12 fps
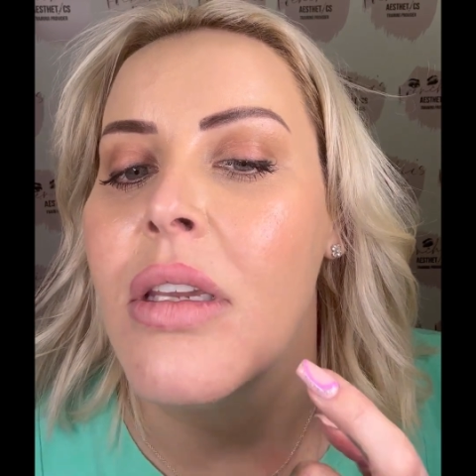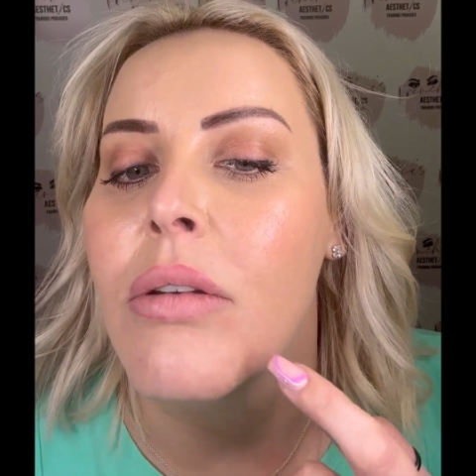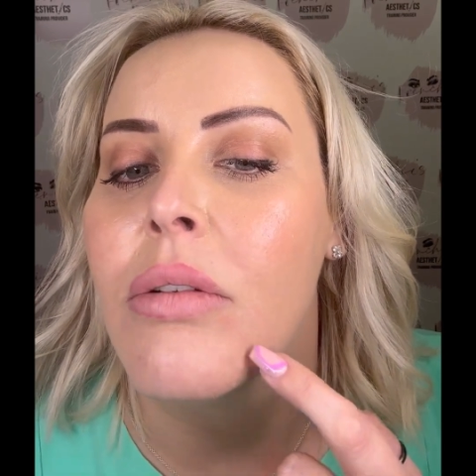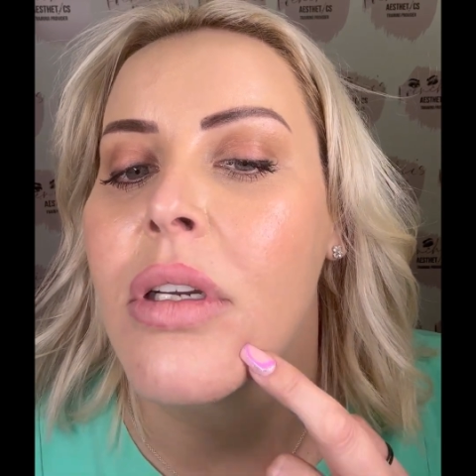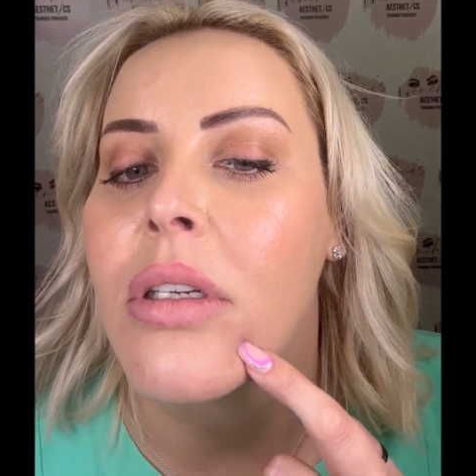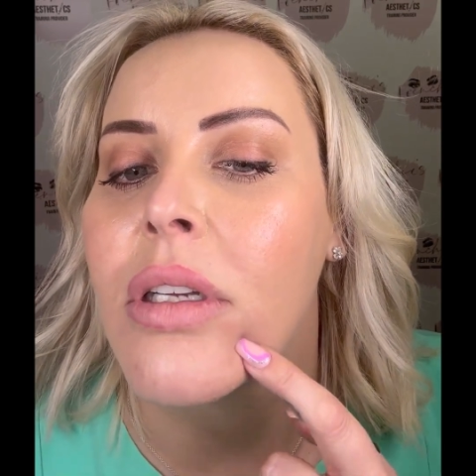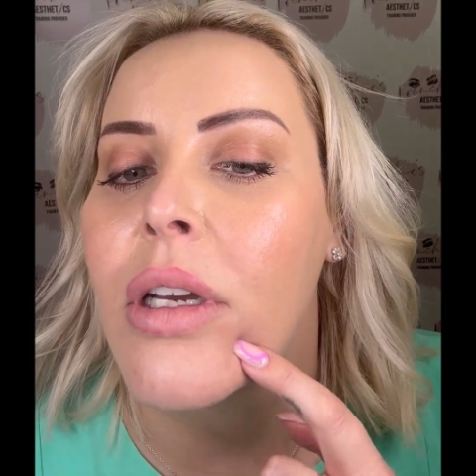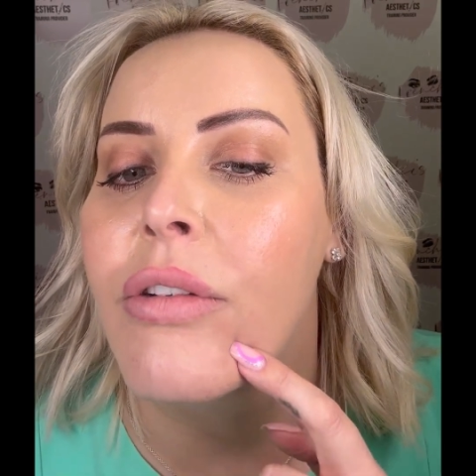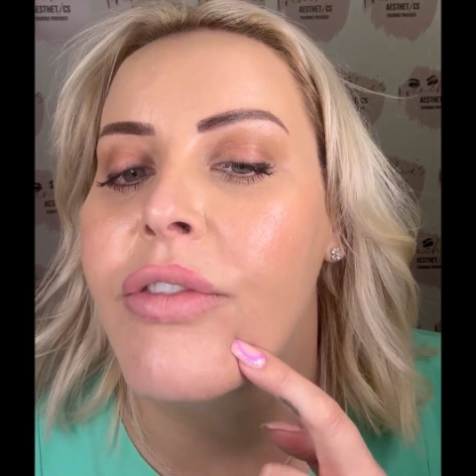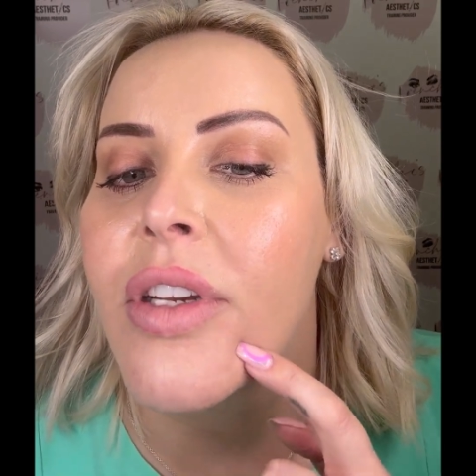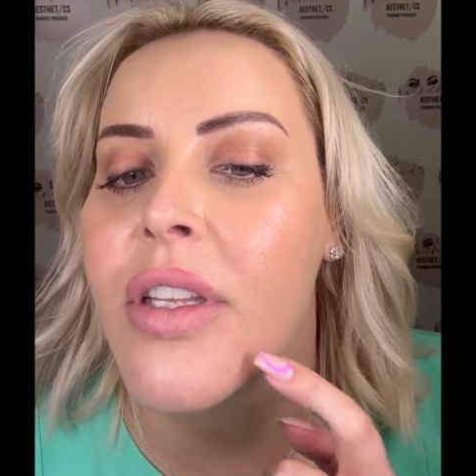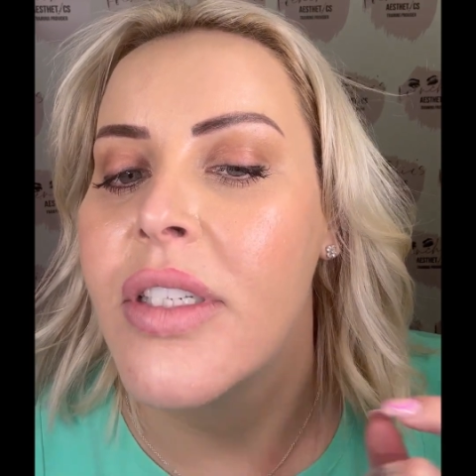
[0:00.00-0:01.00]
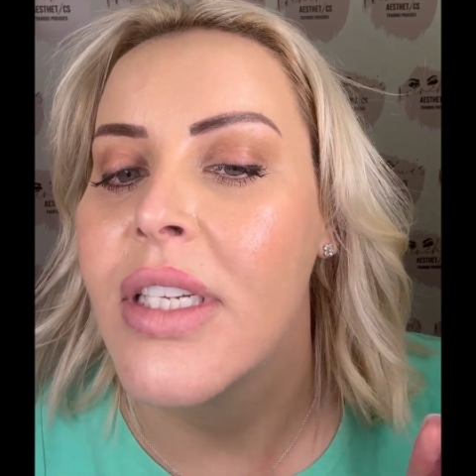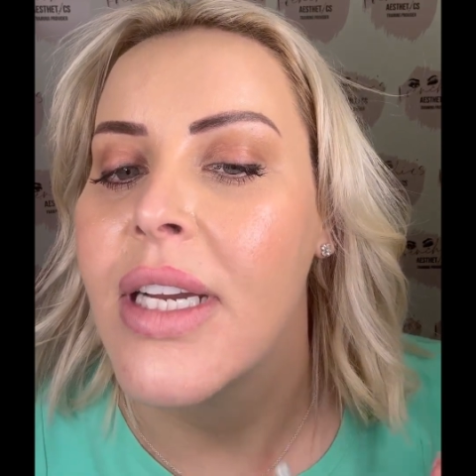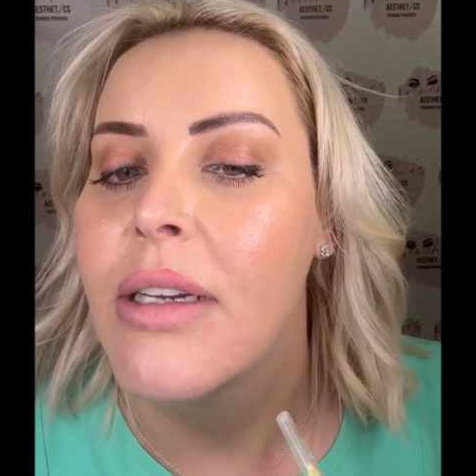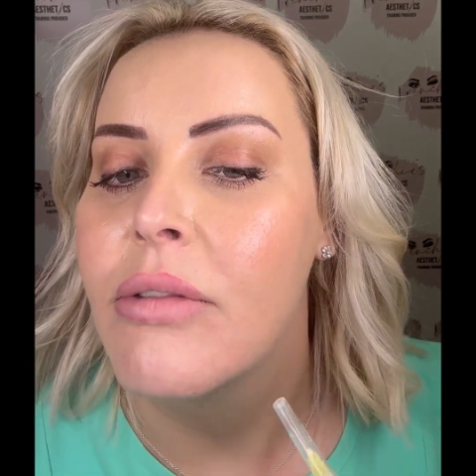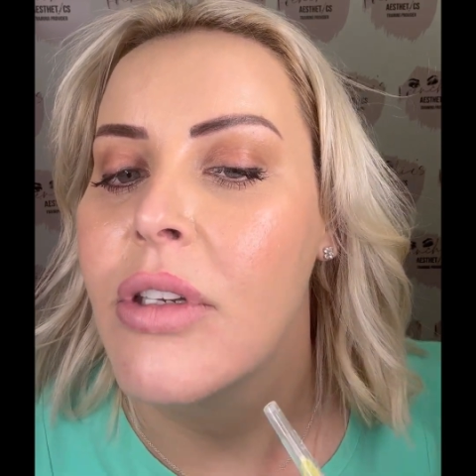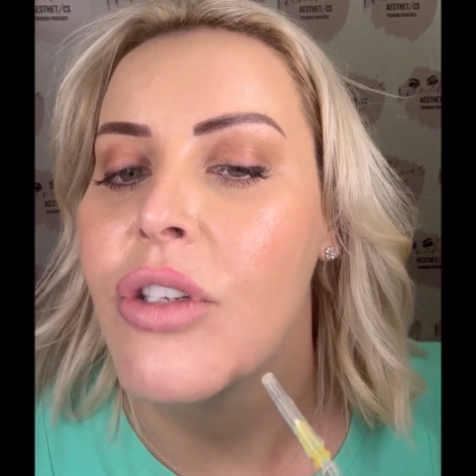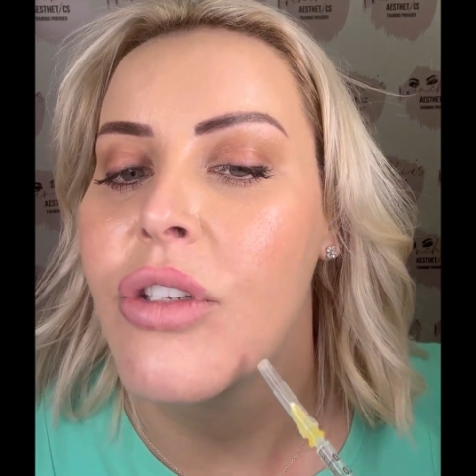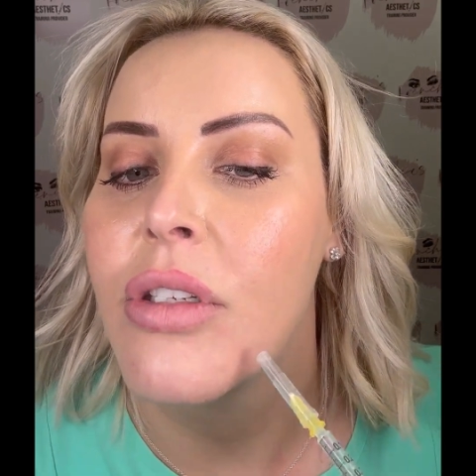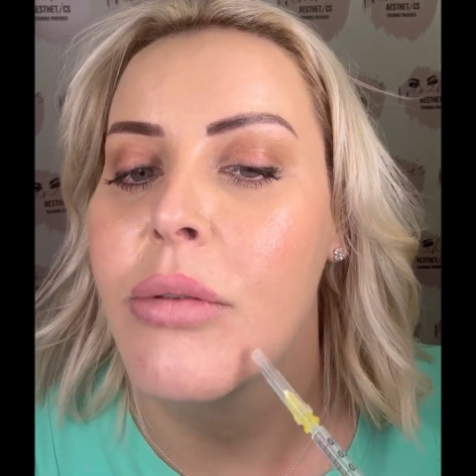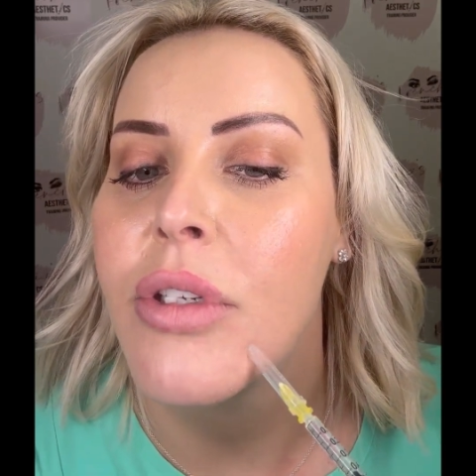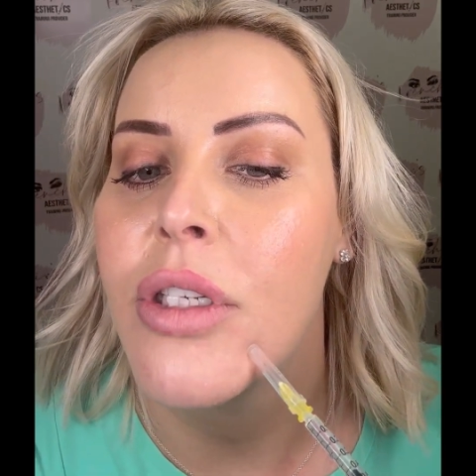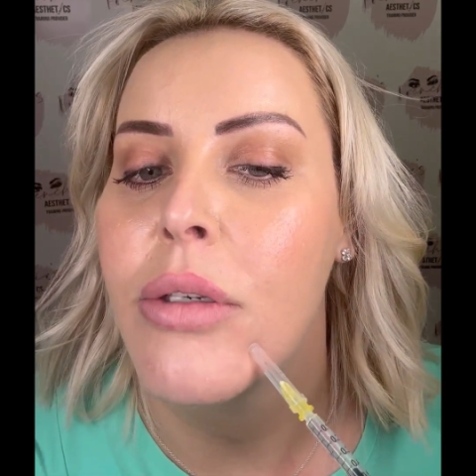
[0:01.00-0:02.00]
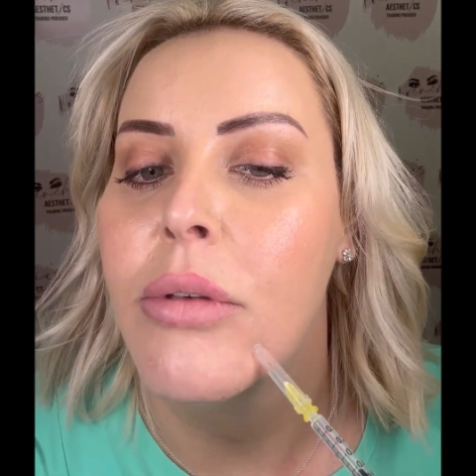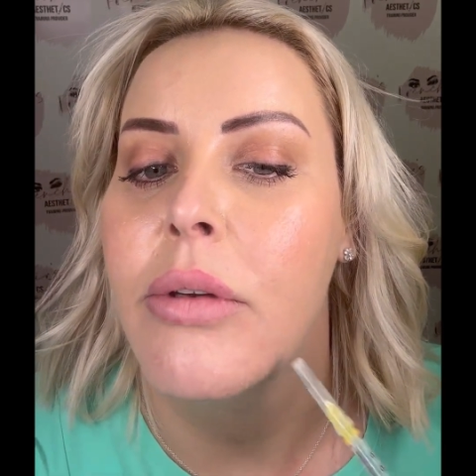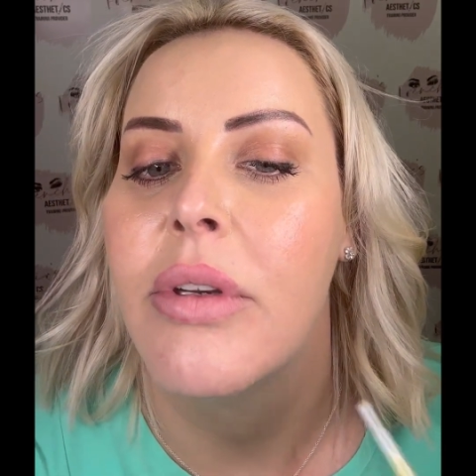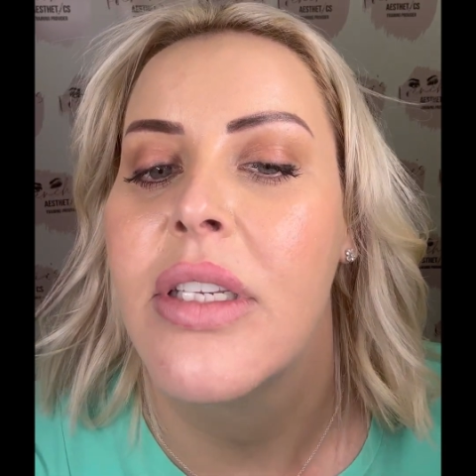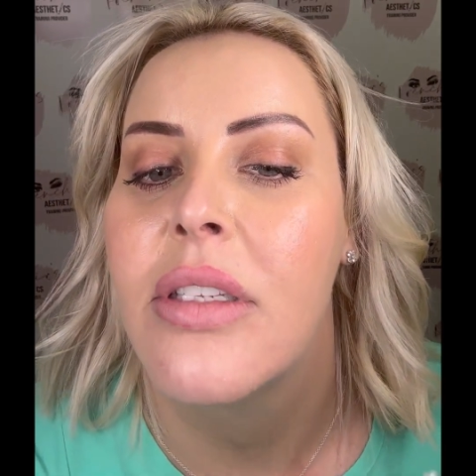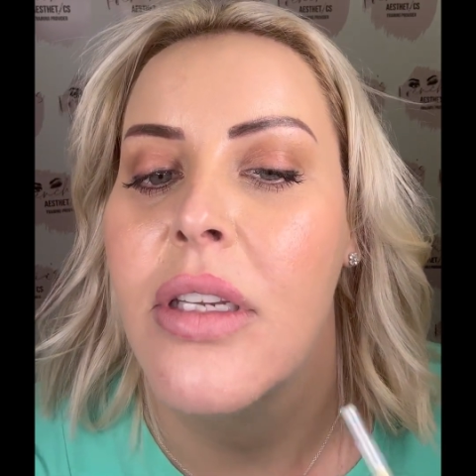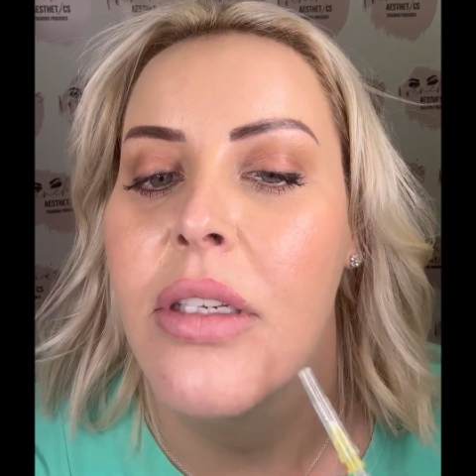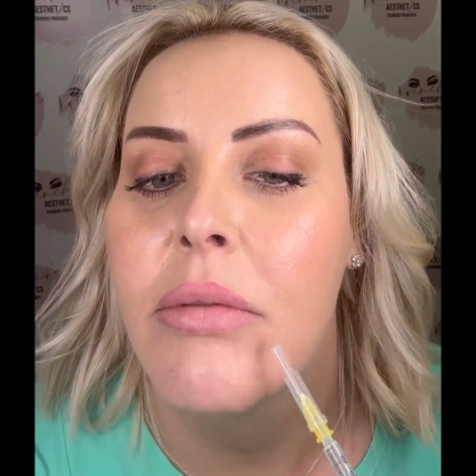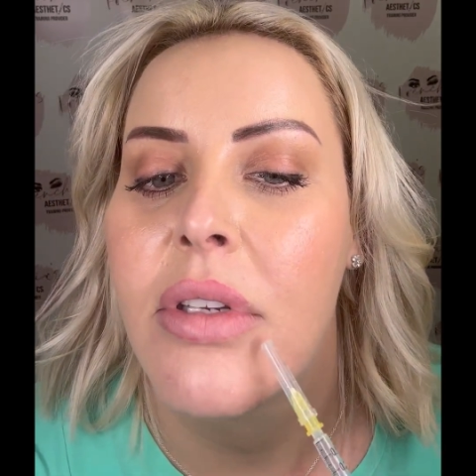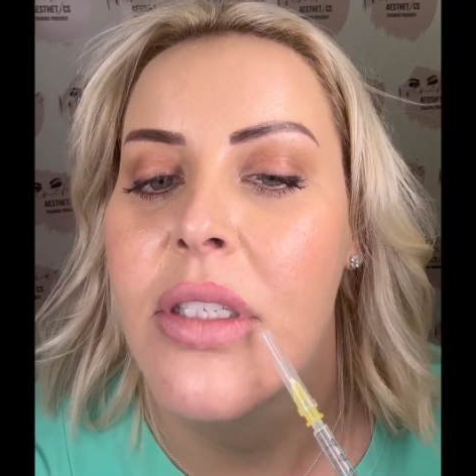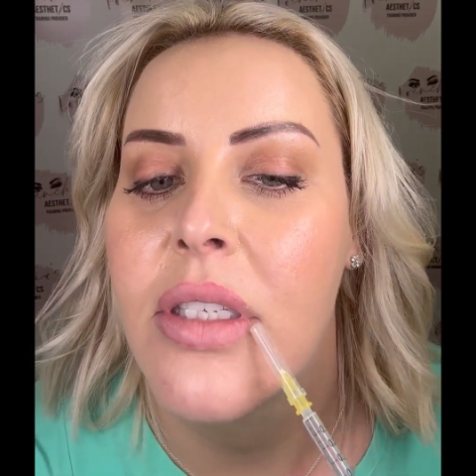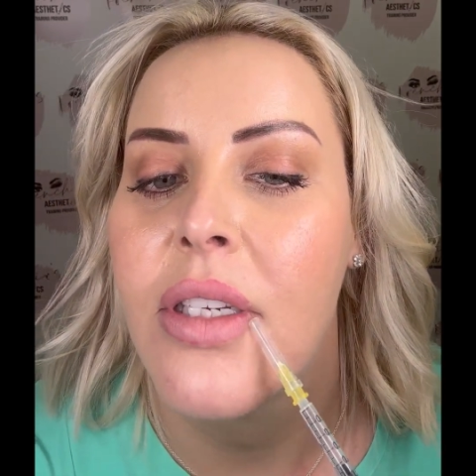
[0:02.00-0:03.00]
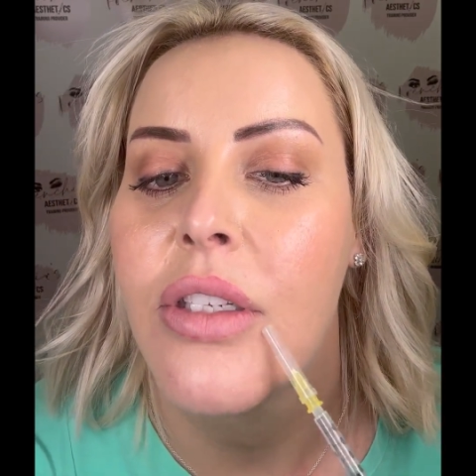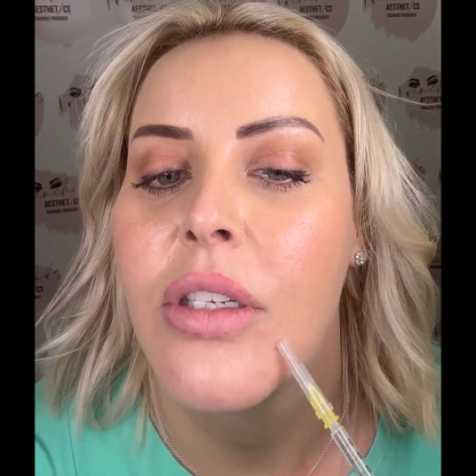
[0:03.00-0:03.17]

you can go further down and just do a 2 unit. So you're doing a 6